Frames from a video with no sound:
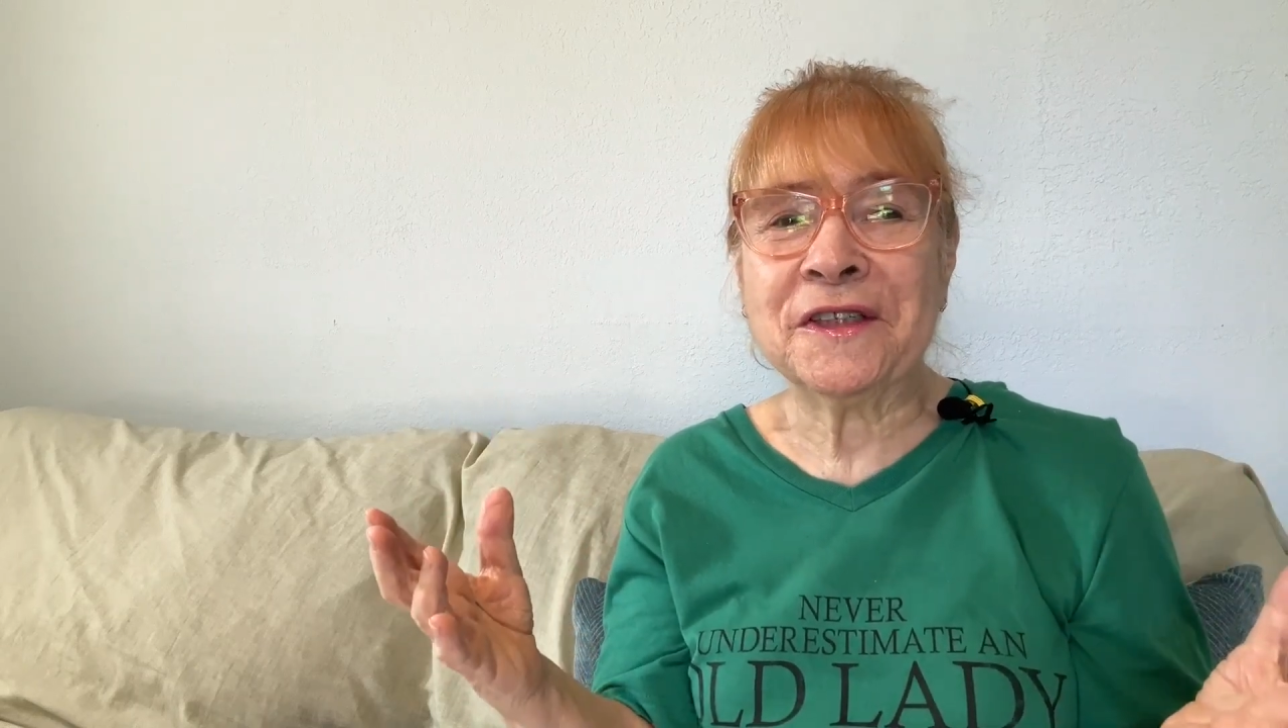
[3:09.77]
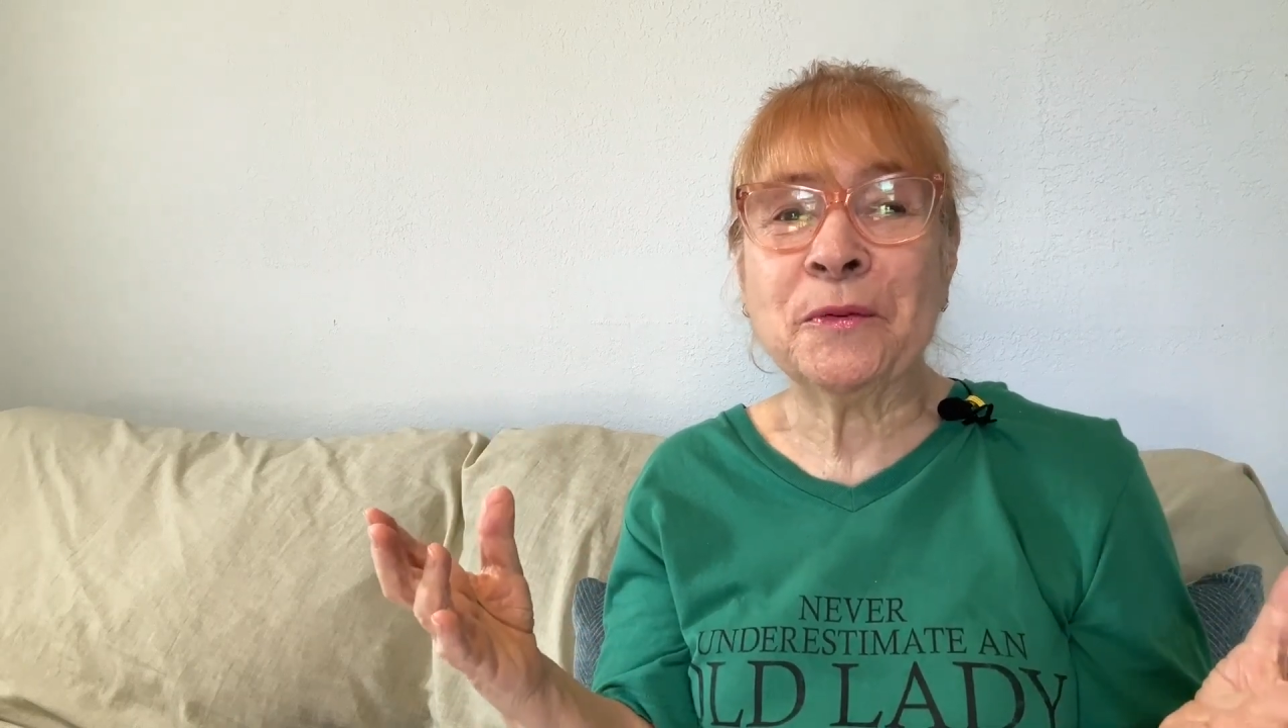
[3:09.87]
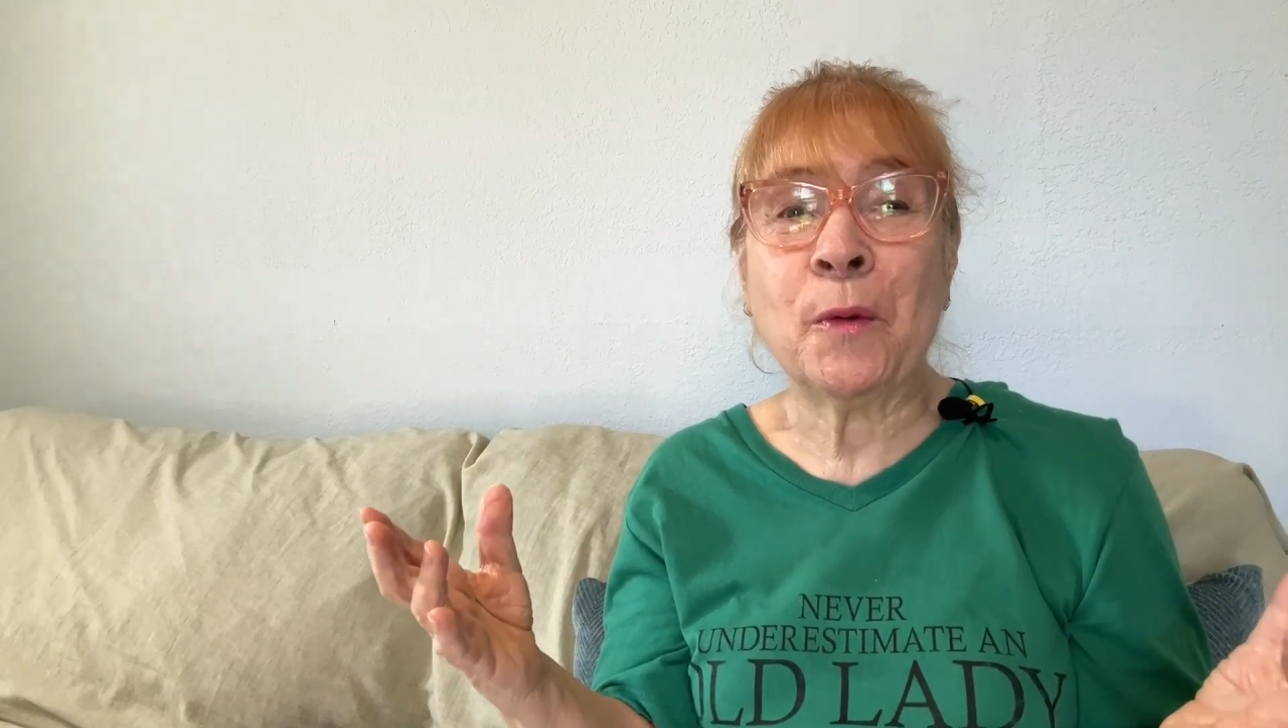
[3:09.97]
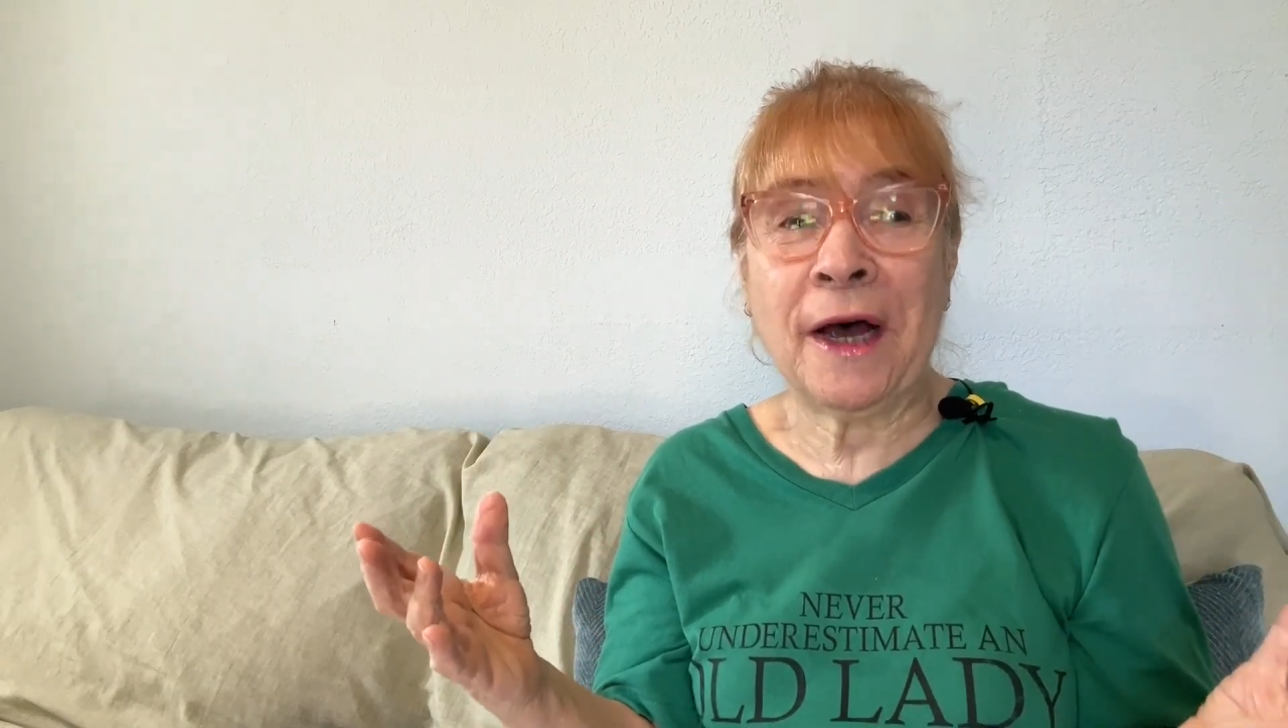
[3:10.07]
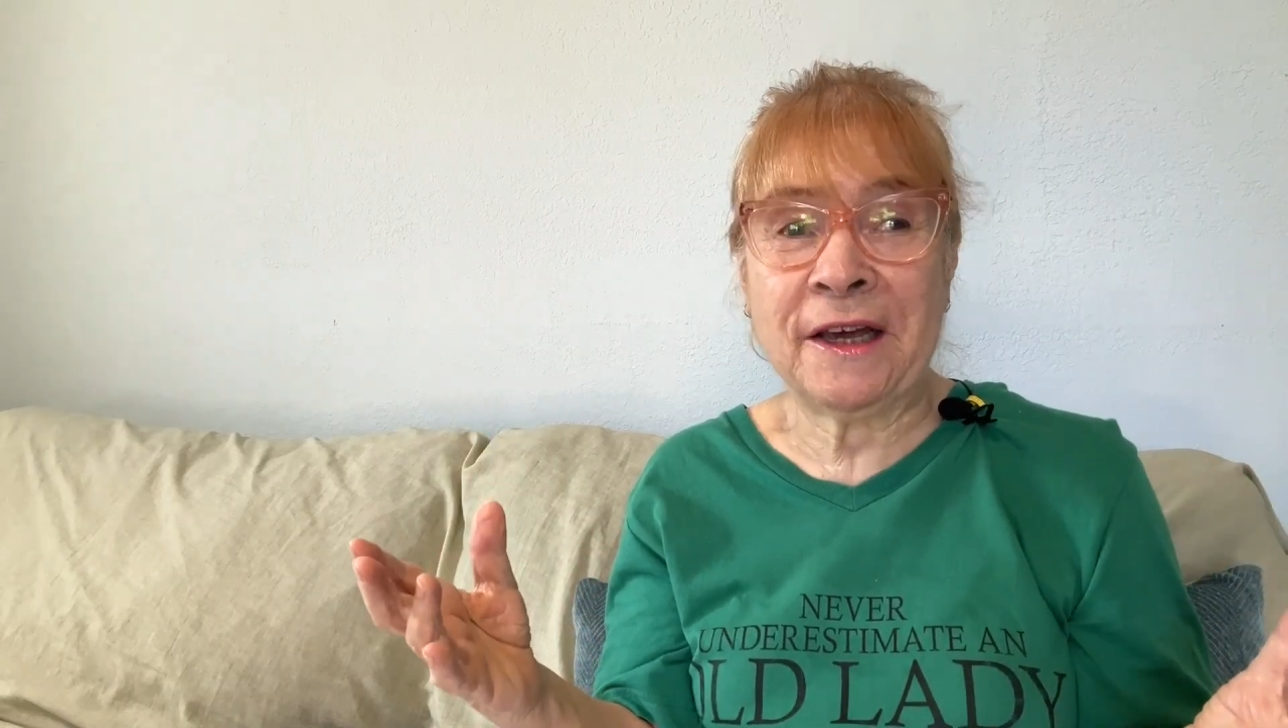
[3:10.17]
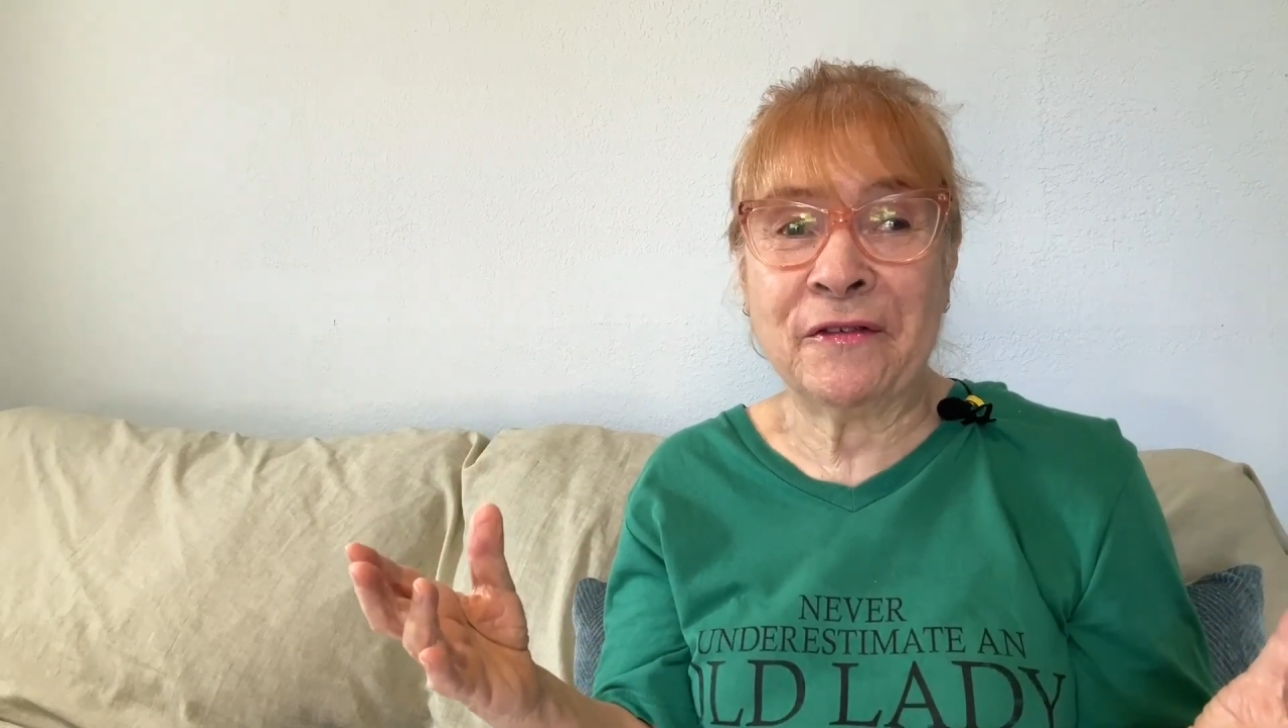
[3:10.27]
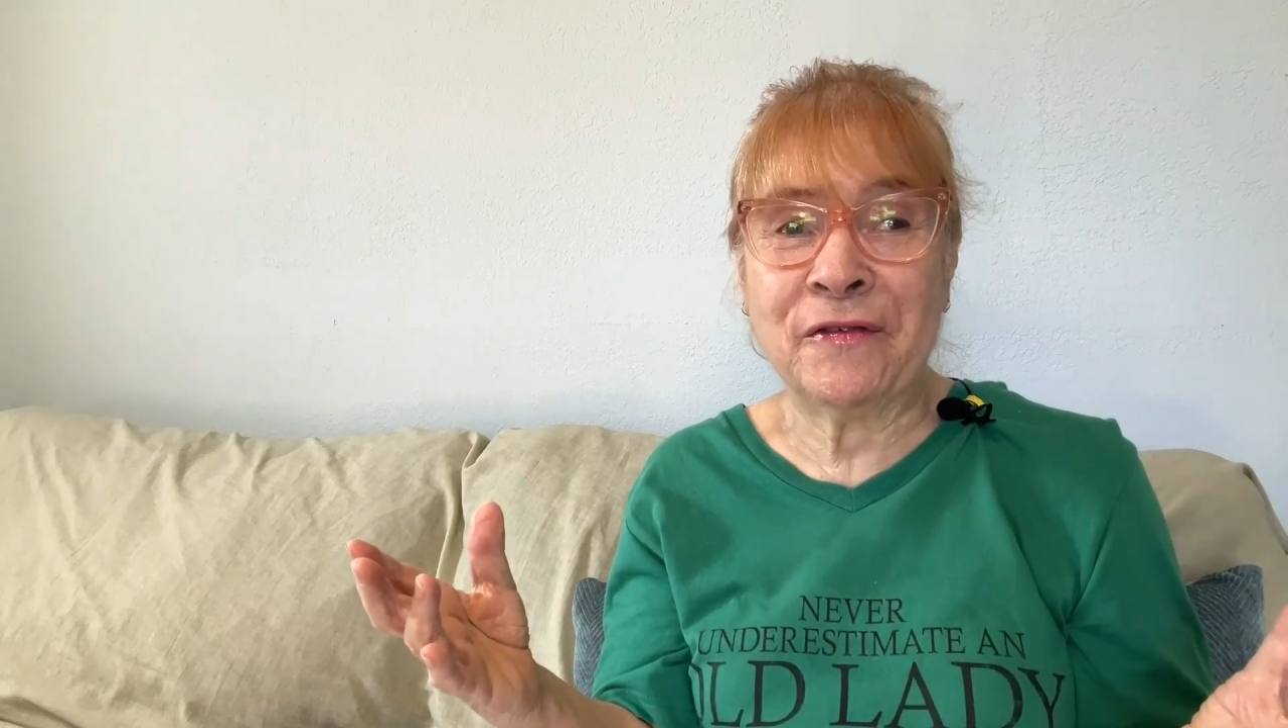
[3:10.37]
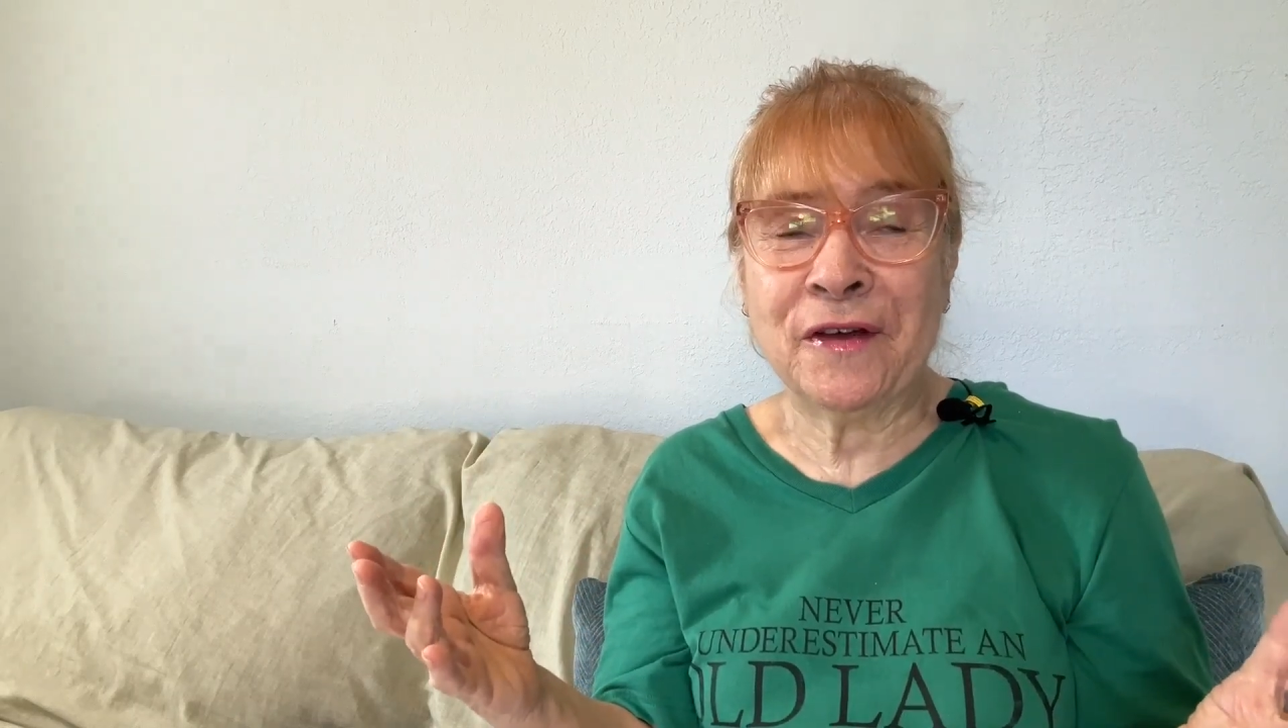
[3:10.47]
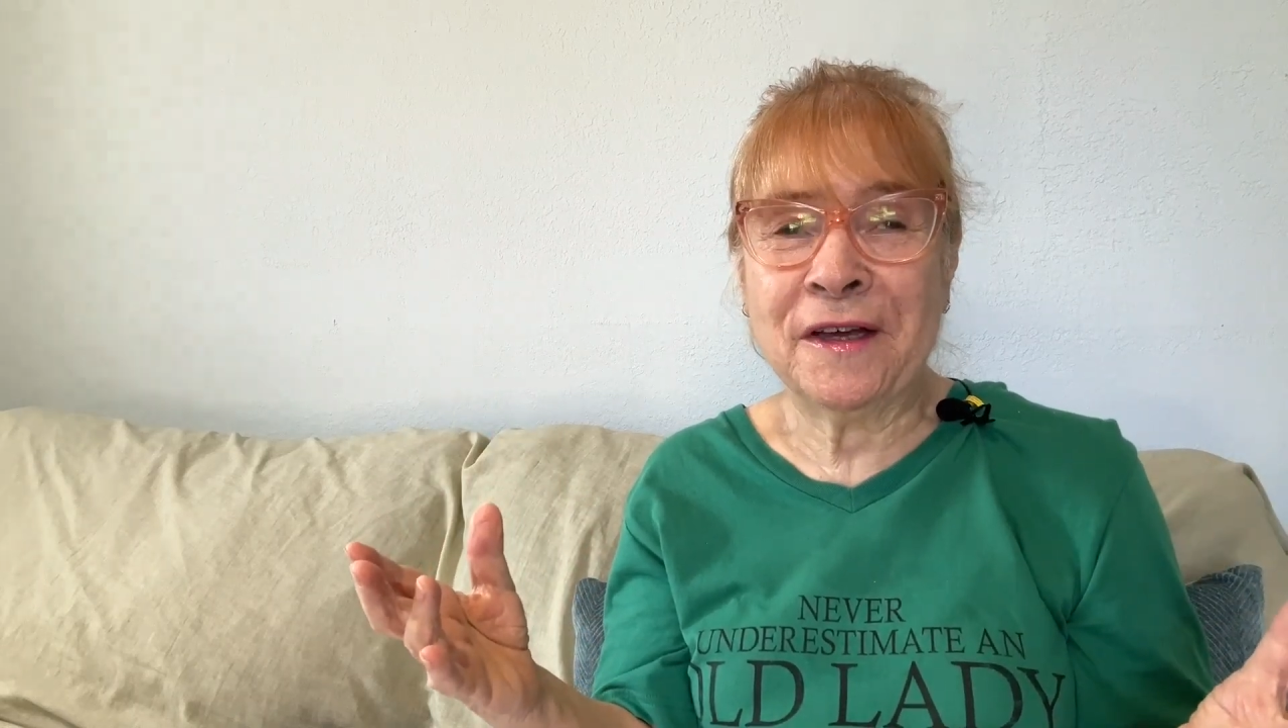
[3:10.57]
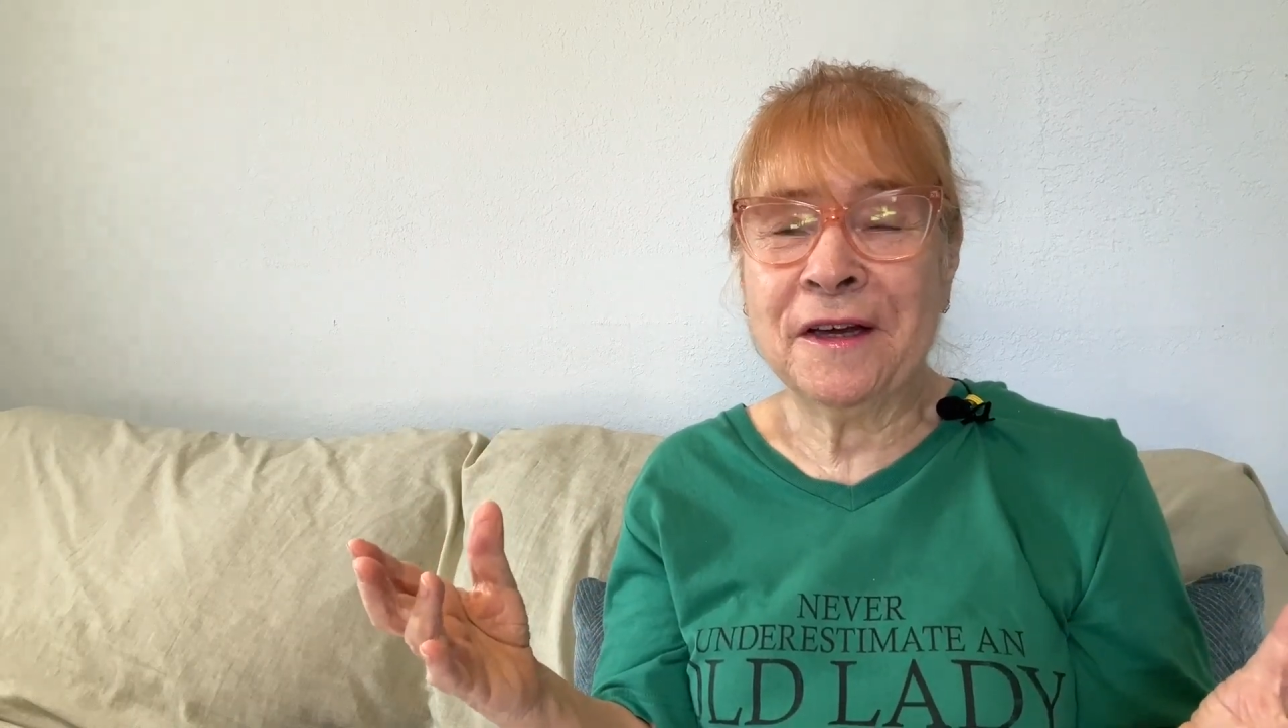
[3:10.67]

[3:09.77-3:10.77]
wife,